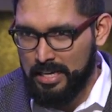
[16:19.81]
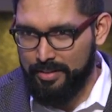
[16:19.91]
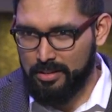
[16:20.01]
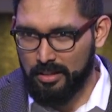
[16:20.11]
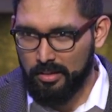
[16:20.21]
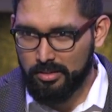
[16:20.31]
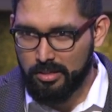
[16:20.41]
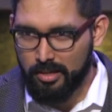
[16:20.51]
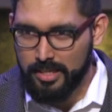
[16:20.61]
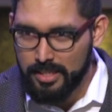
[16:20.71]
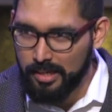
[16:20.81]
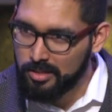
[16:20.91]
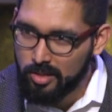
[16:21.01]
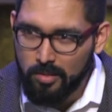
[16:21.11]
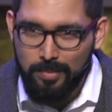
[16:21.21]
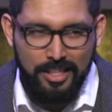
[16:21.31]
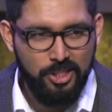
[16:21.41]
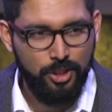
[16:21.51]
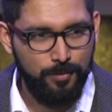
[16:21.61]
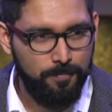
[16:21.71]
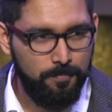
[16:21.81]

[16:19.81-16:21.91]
Everything looks crazy and He's going to bless you.